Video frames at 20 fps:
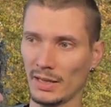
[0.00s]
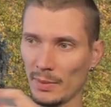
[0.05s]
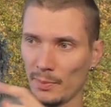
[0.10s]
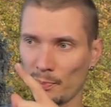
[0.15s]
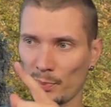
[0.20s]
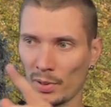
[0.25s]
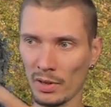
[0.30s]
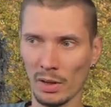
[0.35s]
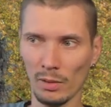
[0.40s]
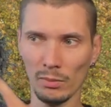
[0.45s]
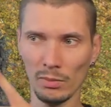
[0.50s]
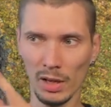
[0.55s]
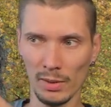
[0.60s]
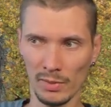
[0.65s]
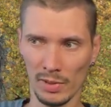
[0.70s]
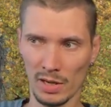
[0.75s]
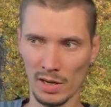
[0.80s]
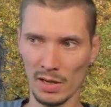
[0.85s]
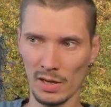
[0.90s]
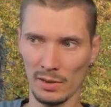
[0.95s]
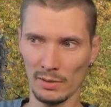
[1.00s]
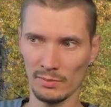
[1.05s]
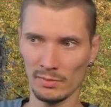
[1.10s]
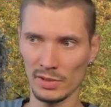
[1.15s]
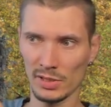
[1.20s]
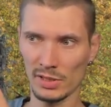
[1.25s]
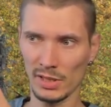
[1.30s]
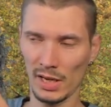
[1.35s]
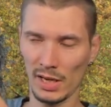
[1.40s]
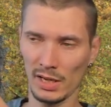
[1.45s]
the problem
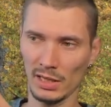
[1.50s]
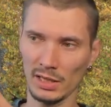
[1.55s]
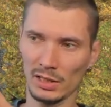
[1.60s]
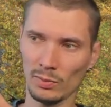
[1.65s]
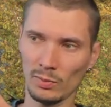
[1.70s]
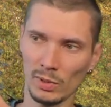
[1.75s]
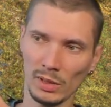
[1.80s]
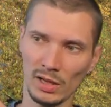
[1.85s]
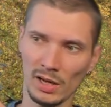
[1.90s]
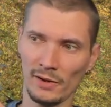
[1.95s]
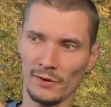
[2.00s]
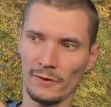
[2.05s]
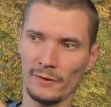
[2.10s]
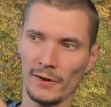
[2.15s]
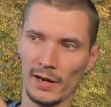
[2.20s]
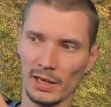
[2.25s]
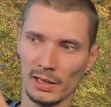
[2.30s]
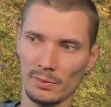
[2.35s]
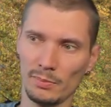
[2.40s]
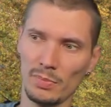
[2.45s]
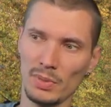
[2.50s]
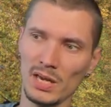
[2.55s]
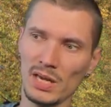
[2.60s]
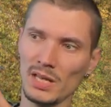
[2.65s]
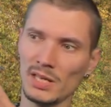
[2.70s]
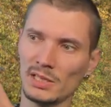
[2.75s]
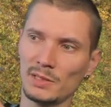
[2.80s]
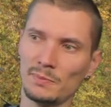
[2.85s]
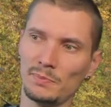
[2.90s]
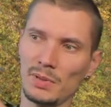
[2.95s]
comes and it will affect
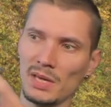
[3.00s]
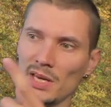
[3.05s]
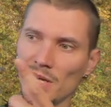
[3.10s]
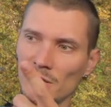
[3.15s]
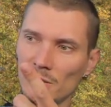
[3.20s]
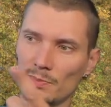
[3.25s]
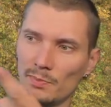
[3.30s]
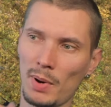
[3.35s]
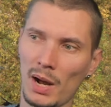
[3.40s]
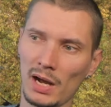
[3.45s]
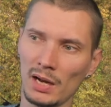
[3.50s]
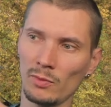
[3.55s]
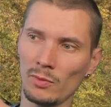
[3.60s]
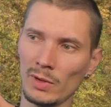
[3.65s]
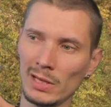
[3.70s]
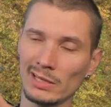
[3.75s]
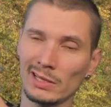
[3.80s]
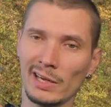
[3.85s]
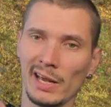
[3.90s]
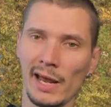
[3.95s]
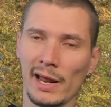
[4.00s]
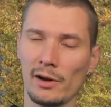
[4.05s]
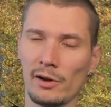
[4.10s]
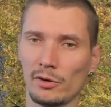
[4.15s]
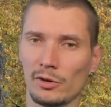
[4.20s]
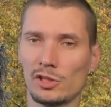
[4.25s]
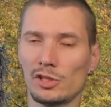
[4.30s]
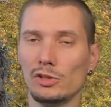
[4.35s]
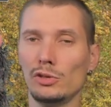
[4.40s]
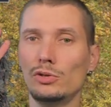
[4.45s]
beans, peas, buckwheat,
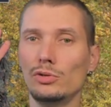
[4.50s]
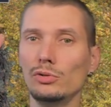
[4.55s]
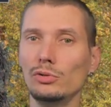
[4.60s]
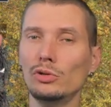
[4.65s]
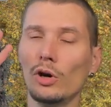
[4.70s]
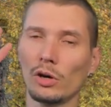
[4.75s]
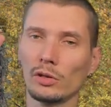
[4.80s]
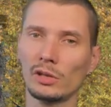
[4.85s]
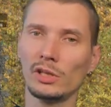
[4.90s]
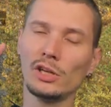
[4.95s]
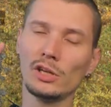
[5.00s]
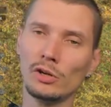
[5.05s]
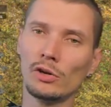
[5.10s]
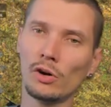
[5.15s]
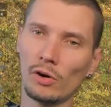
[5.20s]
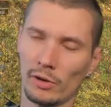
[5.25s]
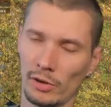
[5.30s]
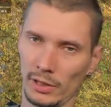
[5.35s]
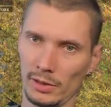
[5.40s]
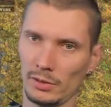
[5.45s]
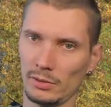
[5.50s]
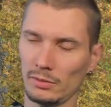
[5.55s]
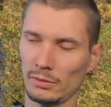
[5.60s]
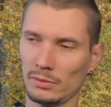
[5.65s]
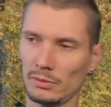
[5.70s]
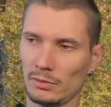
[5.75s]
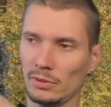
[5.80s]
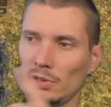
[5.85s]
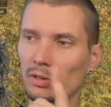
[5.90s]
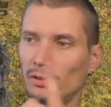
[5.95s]
carrots. Do not ignore it.
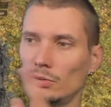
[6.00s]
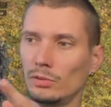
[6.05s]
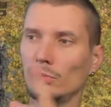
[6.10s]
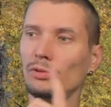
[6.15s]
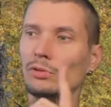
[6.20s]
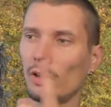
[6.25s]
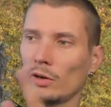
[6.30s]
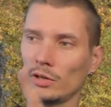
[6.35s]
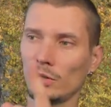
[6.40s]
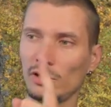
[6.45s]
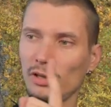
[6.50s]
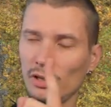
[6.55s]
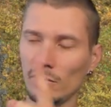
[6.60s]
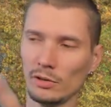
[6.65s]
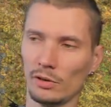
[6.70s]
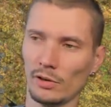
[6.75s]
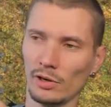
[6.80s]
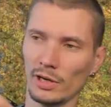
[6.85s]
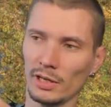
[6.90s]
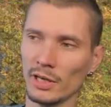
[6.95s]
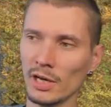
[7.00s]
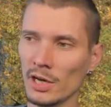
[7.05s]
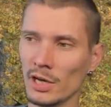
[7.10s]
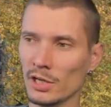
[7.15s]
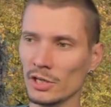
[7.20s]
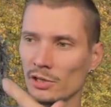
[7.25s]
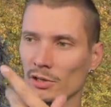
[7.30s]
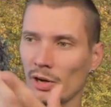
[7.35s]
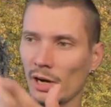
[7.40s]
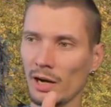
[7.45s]
Do not ignore it.
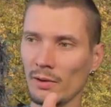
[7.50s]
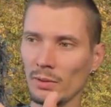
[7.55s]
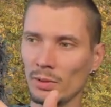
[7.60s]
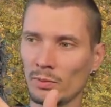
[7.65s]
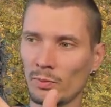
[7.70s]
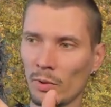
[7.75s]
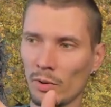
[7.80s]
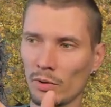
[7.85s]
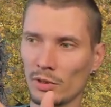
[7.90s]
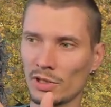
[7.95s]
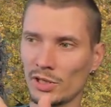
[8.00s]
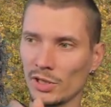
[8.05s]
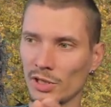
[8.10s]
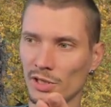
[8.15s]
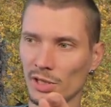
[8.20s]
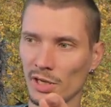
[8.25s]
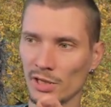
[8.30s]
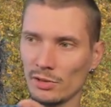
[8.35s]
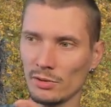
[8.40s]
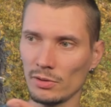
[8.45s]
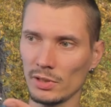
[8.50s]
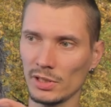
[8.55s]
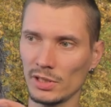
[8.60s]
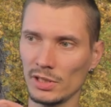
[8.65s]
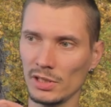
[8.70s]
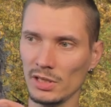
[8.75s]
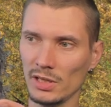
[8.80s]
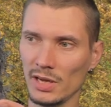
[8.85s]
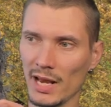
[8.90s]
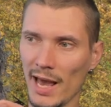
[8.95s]
So how it works is, as you can
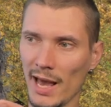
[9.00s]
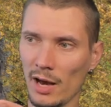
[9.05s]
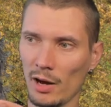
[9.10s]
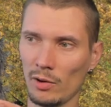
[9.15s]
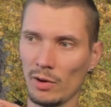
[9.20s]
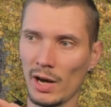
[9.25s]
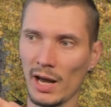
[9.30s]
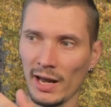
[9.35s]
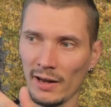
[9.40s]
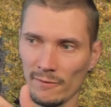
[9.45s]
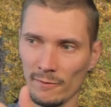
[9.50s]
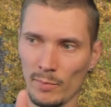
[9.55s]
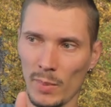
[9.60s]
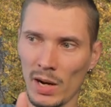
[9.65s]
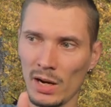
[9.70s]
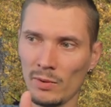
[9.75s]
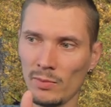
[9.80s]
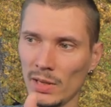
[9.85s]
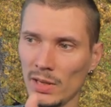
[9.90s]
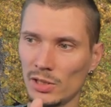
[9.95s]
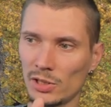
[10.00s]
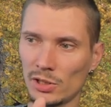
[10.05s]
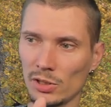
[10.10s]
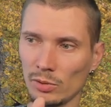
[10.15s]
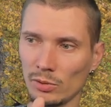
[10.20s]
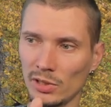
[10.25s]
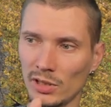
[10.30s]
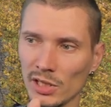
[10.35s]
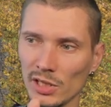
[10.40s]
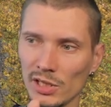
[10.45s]
see now, I have buckwheat.
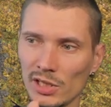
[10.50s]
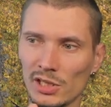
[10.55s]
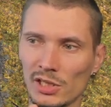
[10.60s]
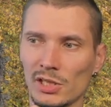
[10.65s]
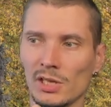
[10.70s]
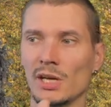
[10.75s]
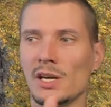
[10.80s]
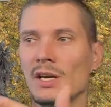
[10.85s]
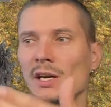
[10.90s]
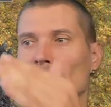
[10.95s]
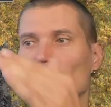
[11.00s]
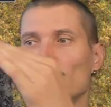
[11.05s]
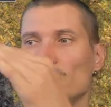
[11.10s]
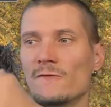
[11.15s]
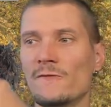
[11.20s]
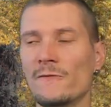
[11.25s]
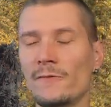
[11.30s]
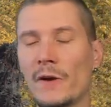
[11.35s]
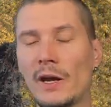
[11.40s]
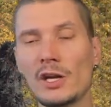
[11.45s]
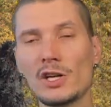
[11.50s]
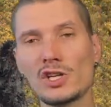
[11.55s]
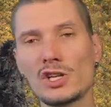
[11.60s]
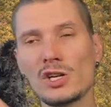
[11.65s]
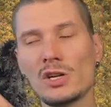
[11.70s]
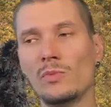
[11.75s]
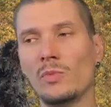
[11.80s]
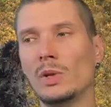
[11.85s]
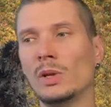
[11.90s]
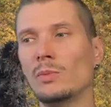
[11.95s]
So this
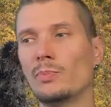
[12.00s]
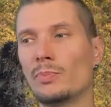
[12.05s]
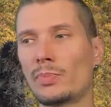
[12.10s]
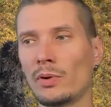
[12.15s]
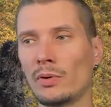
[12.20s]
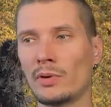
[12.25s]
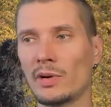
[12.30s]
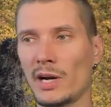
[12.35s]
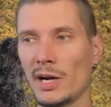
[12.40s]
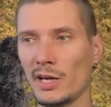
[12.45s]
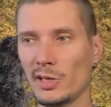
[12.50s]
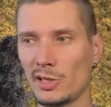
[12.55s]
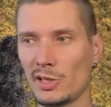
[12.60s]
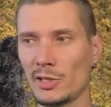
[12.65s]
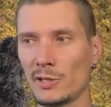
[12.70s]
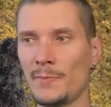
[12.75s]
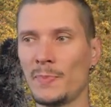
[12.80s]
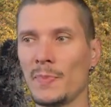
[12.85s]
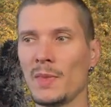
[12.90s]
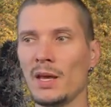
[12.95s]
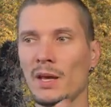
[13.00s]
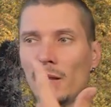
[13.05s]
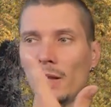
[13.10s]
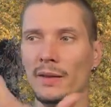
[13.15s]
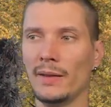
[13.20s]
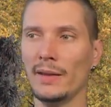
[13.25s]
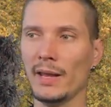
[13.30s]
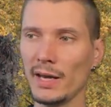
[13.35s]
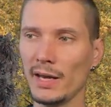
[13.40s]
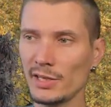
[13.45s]
infection will progress.
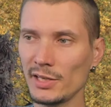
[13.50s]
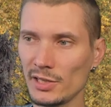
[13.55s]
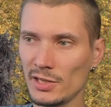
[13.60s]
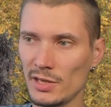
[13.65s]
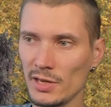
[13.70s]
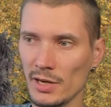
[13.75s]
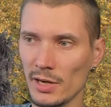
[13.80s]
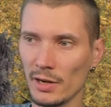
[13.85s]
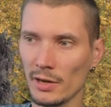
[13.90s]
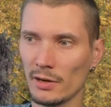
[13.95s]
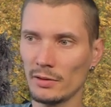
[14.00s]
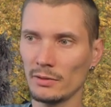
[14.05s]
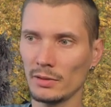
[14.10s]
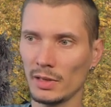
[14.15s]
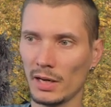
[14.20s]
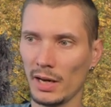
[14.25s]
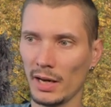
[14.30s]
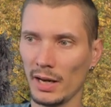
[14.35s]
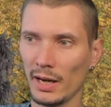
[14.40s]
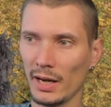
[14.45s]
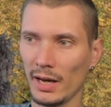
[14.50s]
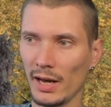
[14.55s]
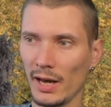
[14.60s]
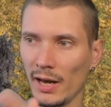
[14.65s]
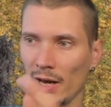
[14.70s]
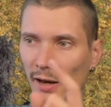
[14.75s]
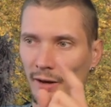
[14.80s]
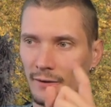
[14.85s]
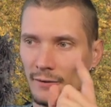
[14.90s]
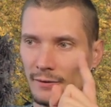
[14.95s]
Next year I
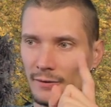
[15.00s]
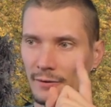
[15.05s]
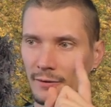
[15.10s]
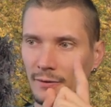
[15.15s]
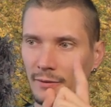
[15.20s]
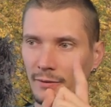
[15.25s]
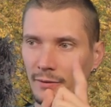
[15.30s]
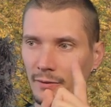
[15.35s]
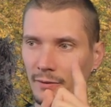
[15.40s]
have